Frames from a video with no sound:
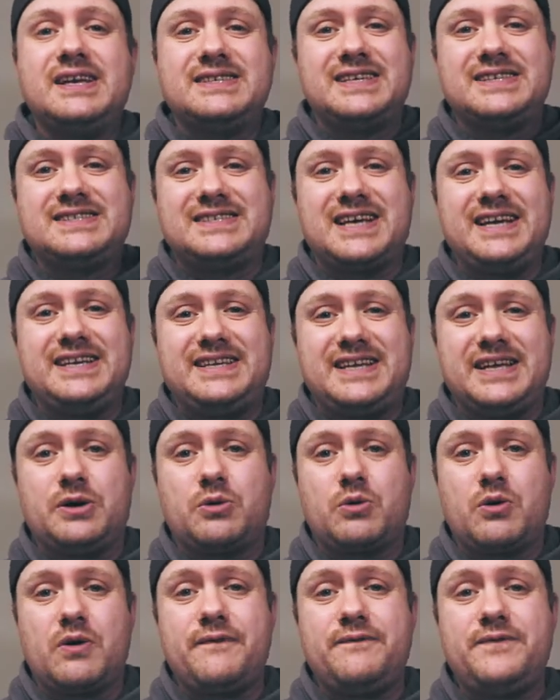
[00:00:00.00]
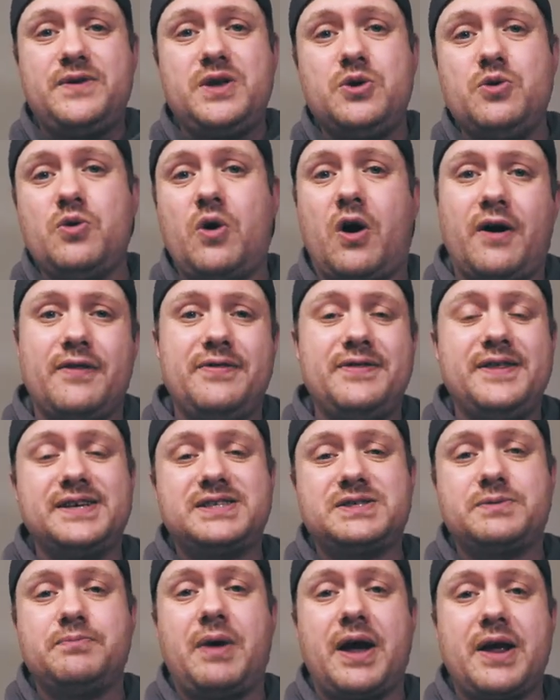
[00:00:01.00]
since I did a review on
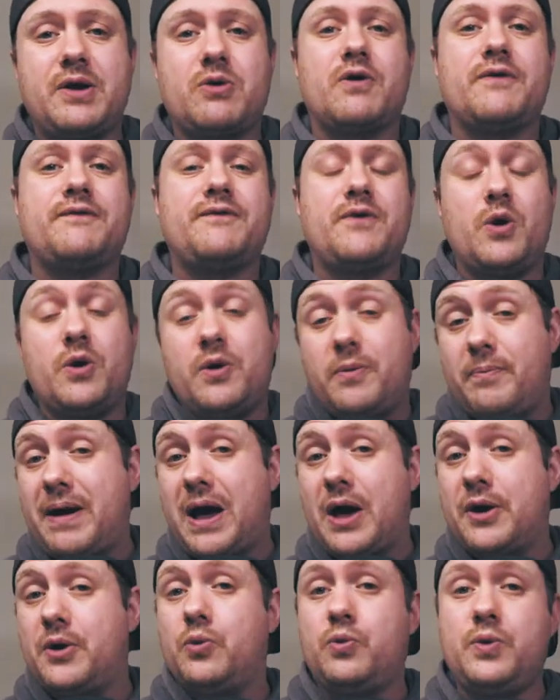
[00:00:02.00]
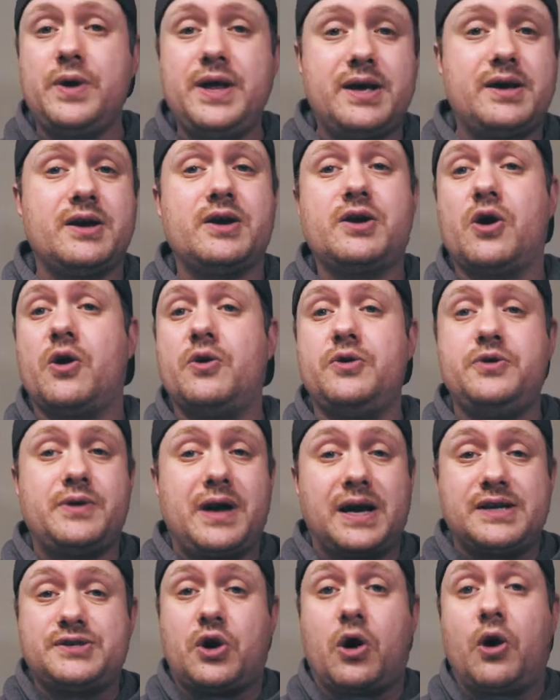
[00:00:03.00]
this microphone about a week ago. You
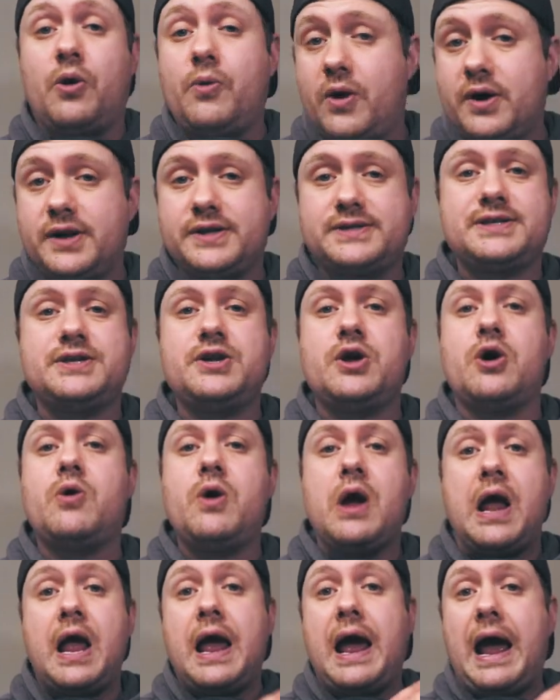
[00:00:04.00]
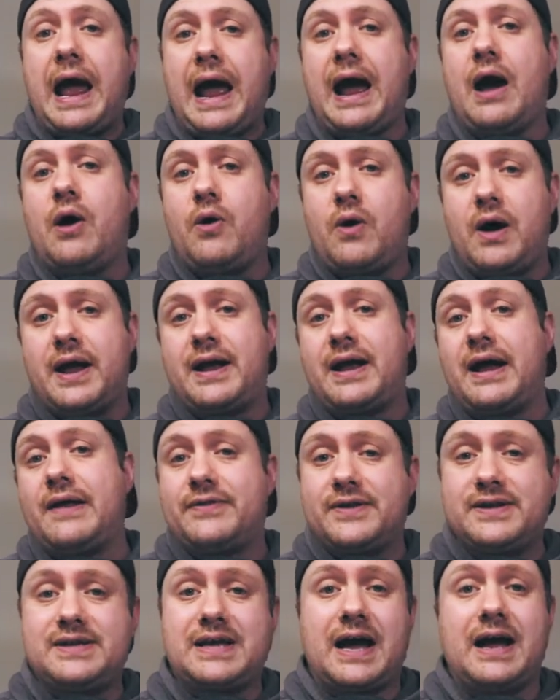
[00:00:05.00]
guys all wanted to know how I got
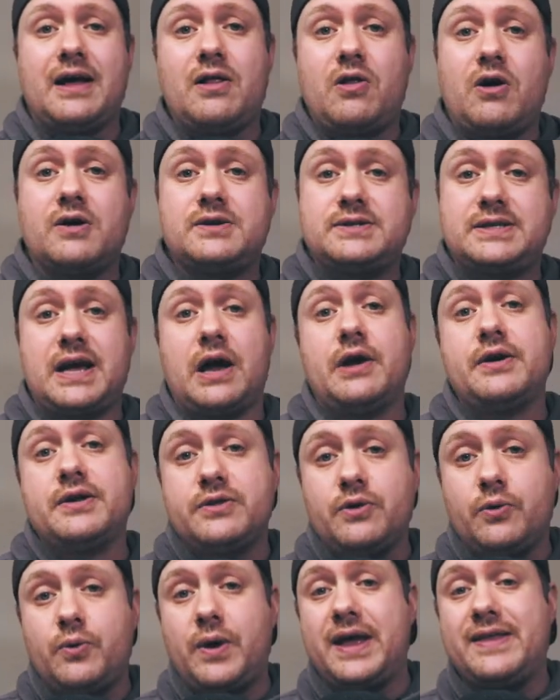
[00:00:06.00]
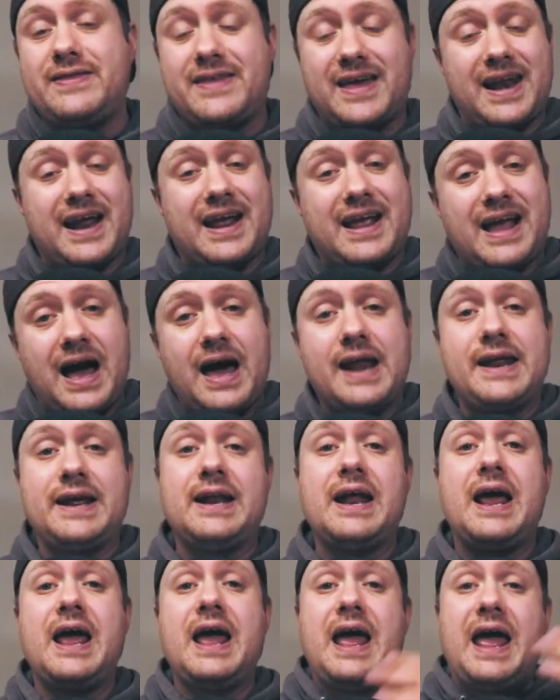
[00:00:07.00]
the dialogue sounding the way that I got
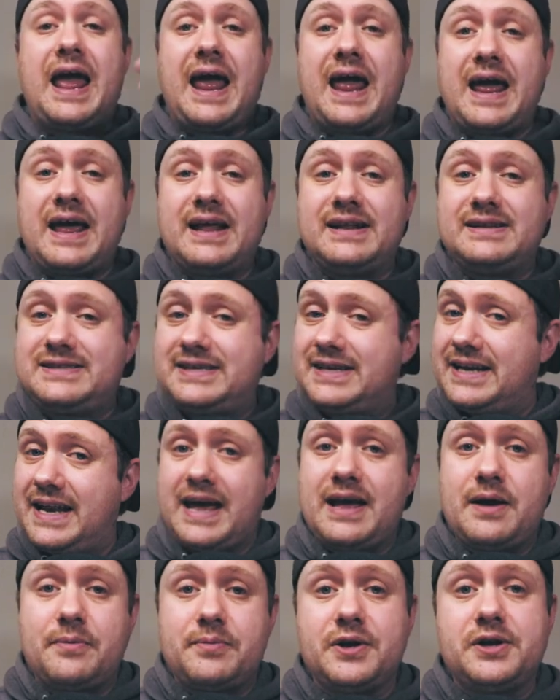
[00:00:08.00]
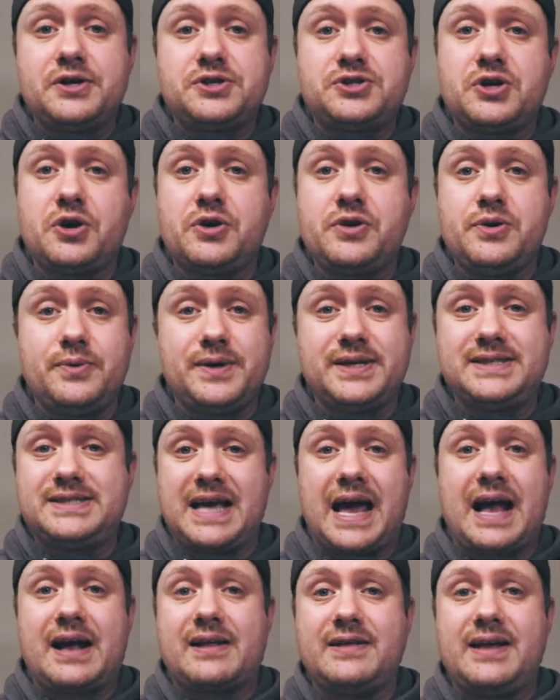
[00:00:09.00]
it, and today I'm going to show you
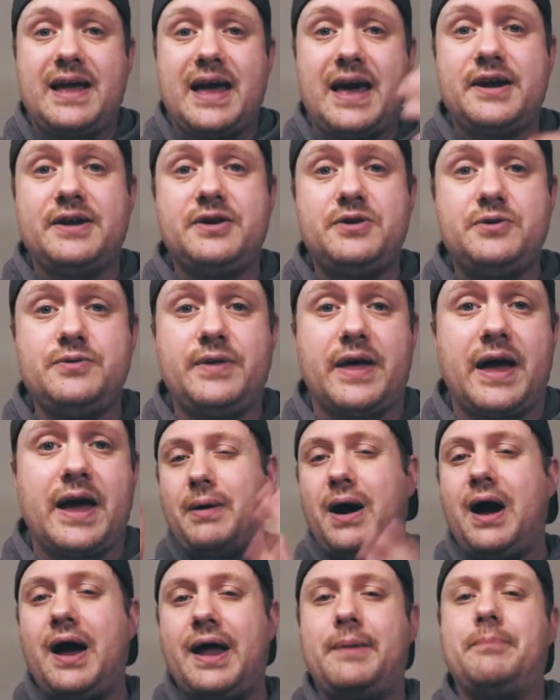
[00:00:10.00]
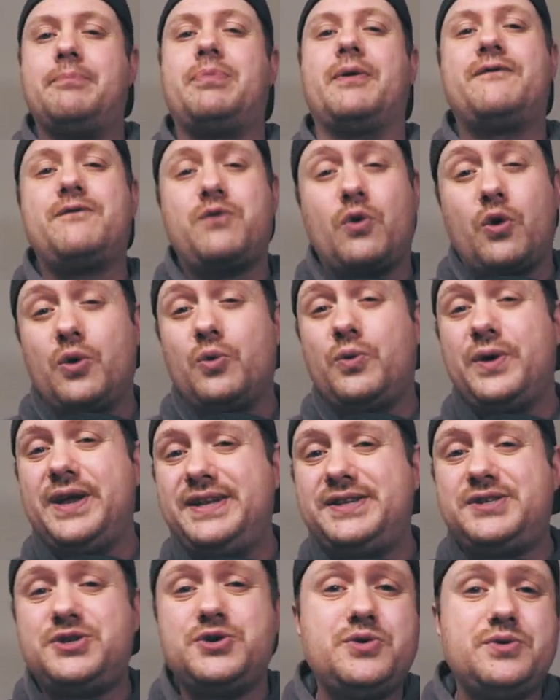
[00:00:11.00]
exactly how to do that. But before we
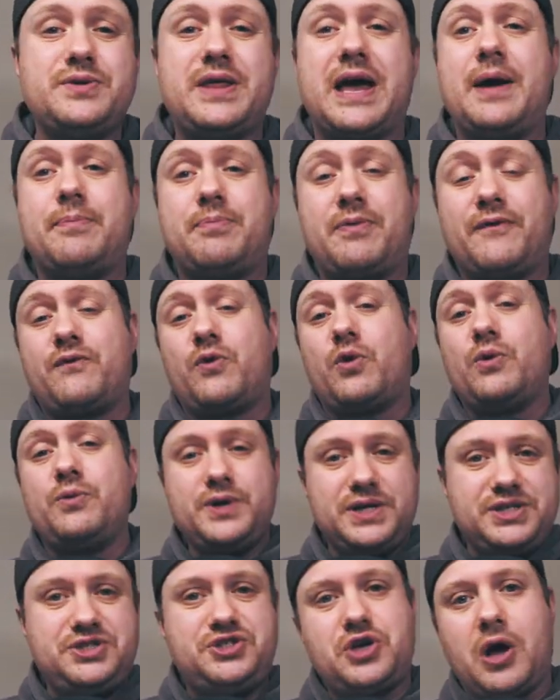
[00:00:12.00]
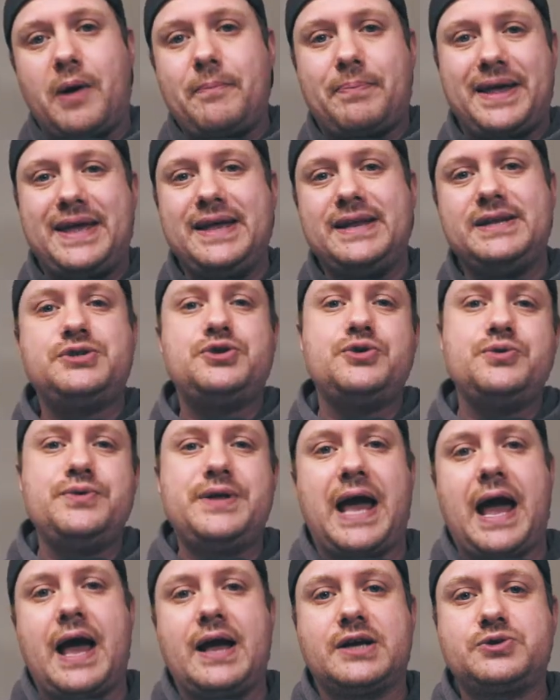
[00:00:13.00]
do that, before we jump into
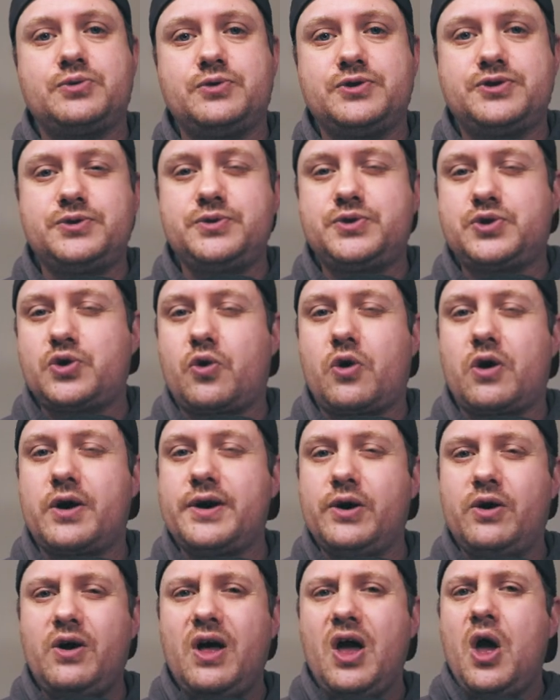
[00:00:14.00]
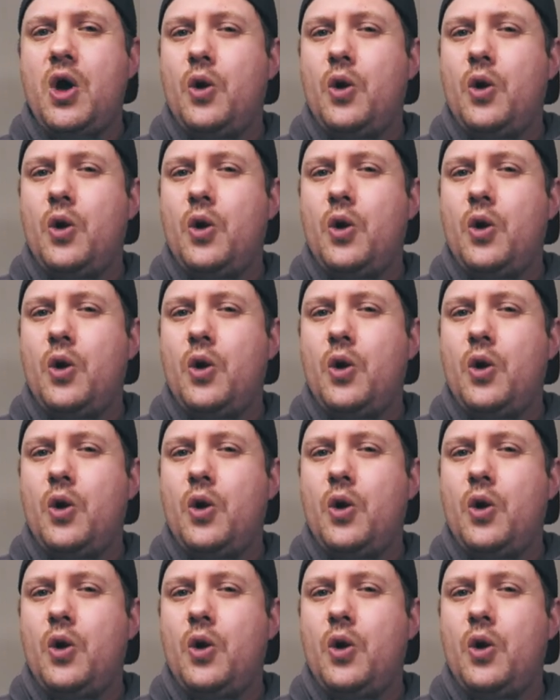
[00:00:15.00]
the actual tutorial,